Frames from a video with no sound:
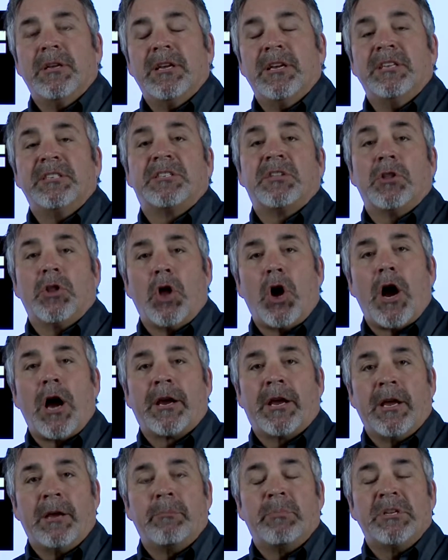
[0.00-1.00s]
is the
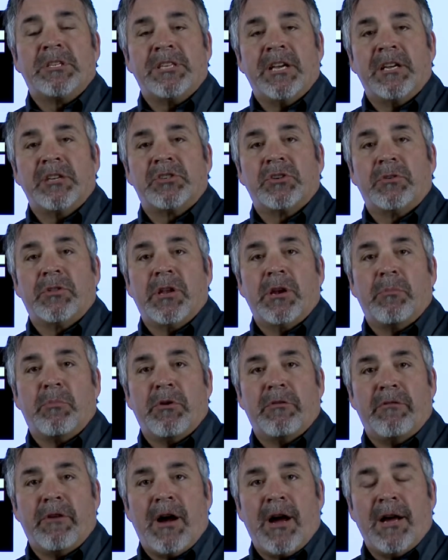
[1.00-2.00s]
logging potential that it
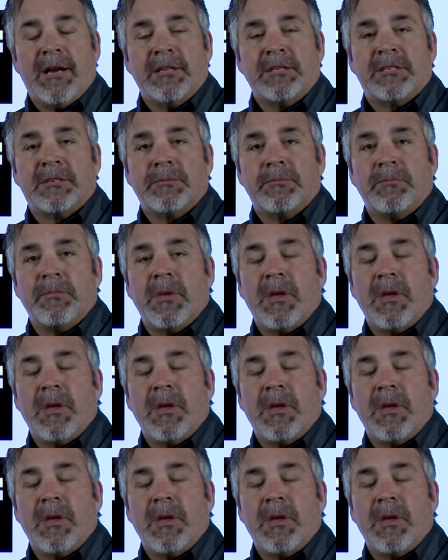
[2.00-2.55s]
provides.